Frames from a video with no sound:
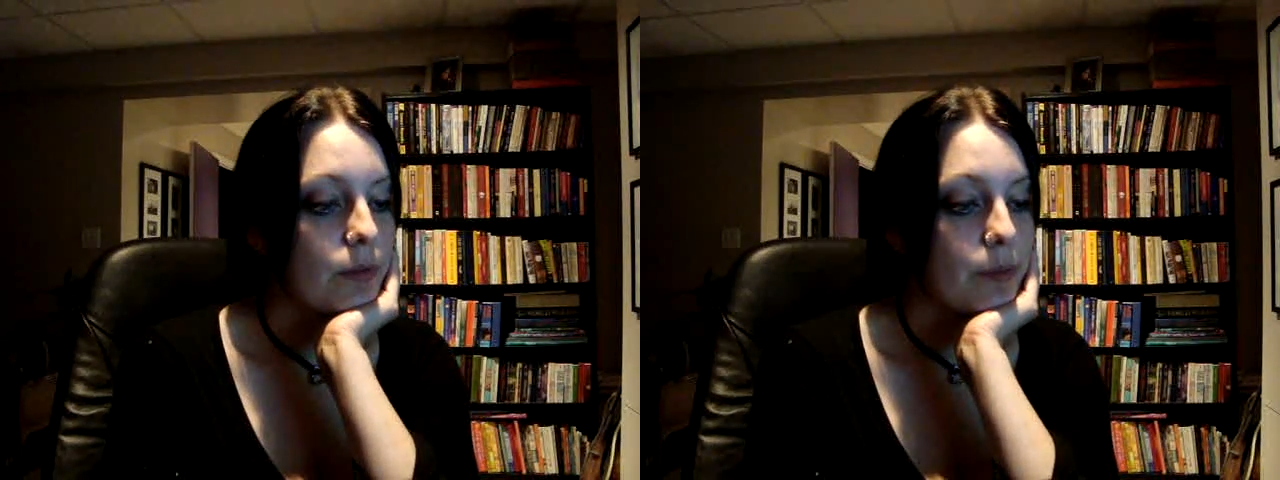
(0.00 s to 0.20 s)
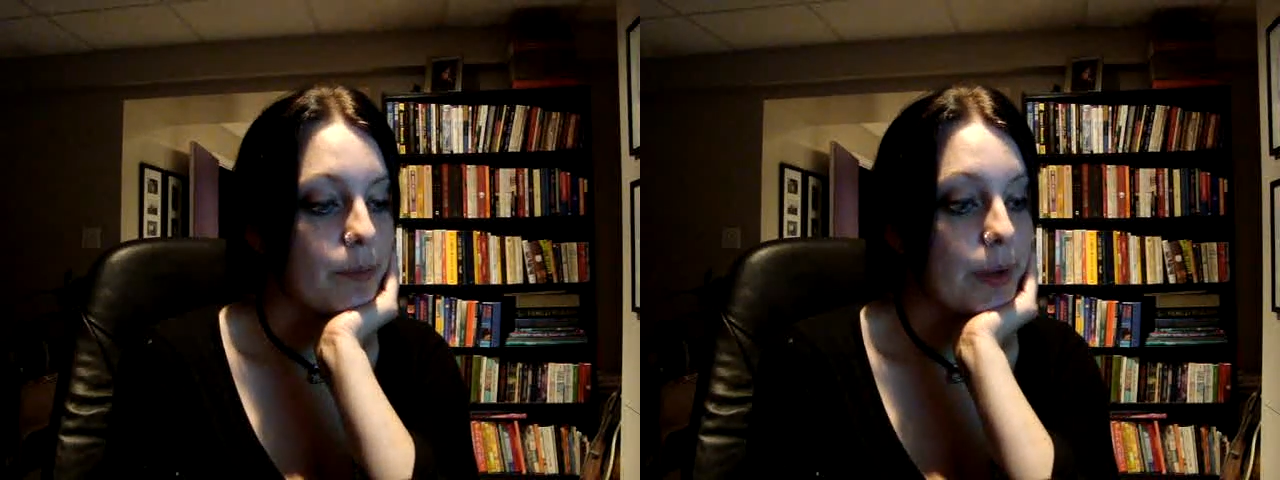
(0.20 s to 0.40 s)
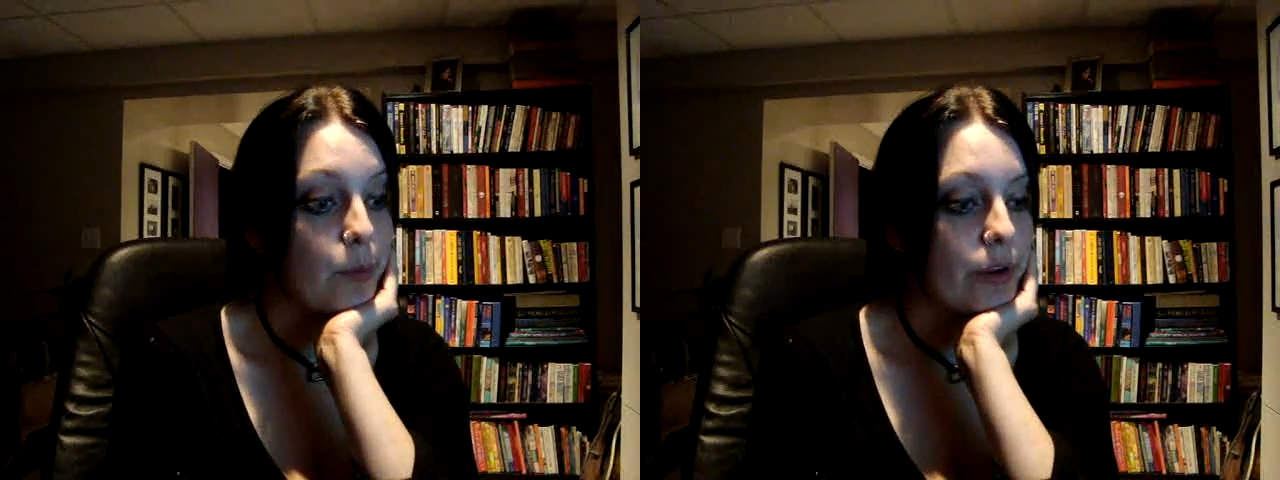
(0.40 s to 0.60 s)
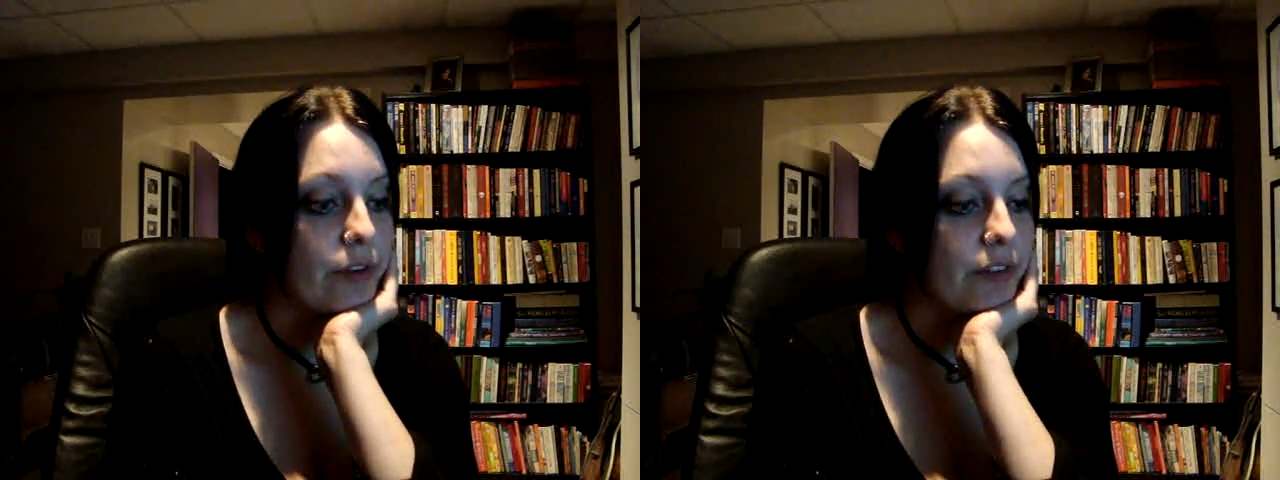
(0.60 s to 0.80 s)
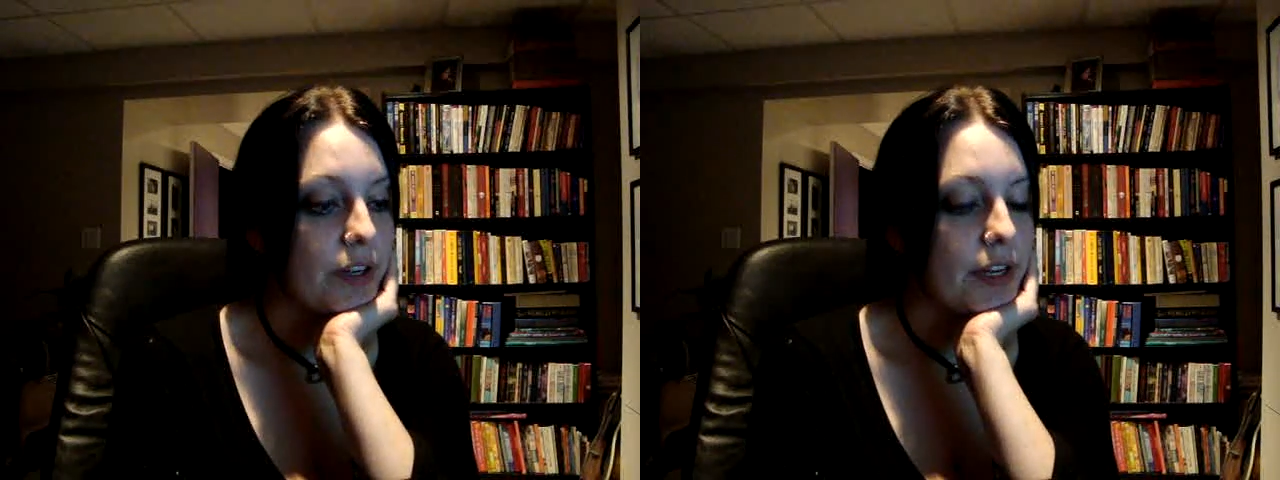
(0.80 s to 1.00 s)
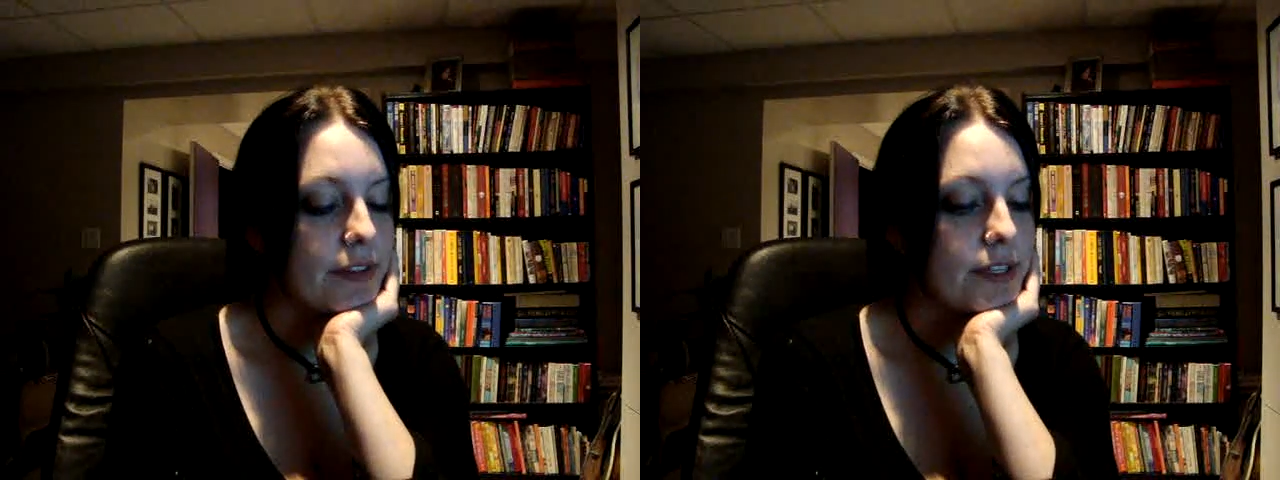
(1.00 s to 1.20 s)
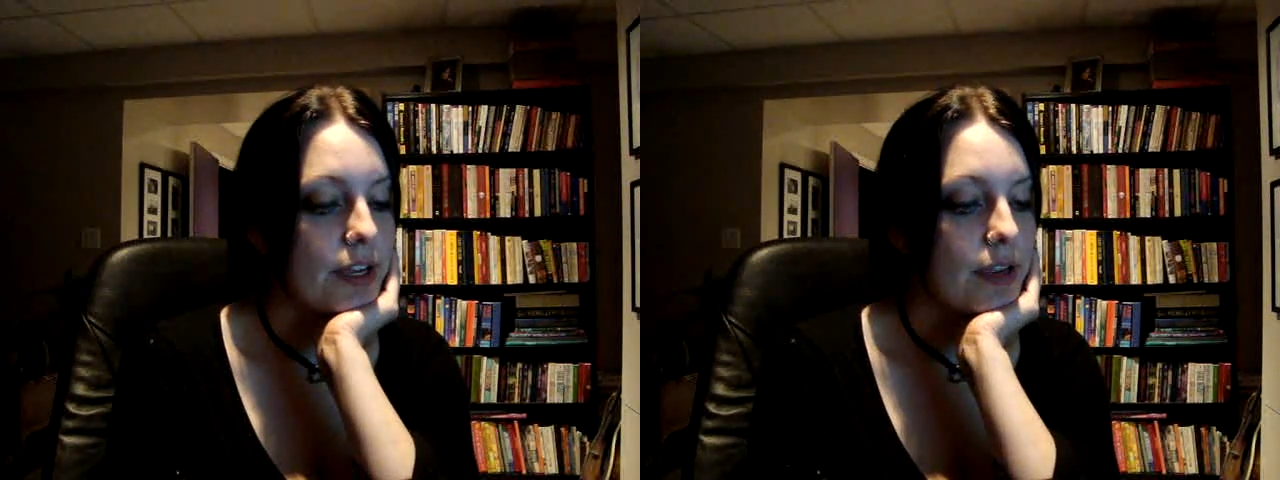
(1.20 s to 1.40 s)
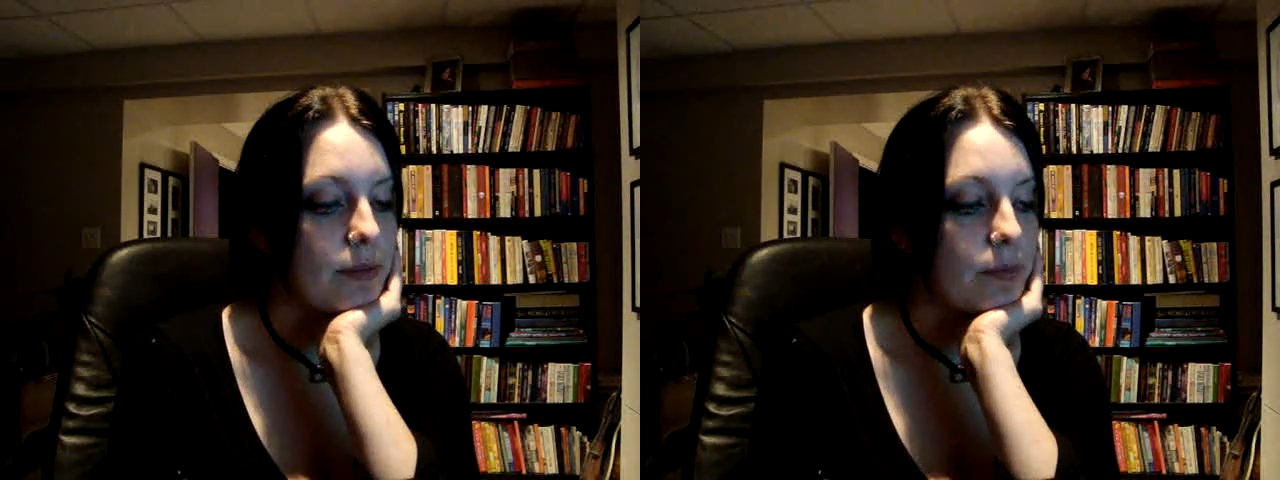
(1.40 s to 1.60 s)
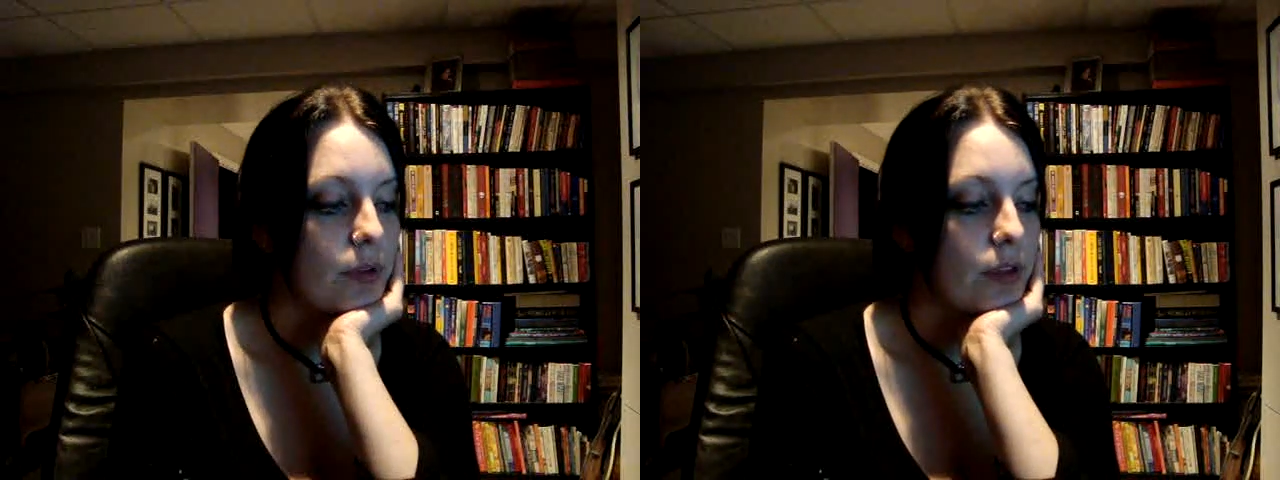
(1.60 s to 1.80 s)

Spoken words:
with my boyfriend at the time.